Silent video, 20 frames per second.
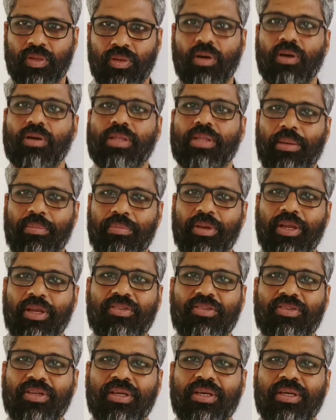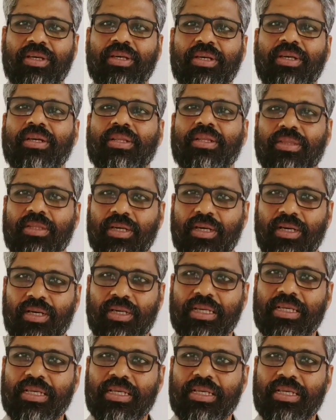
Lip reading: or that means the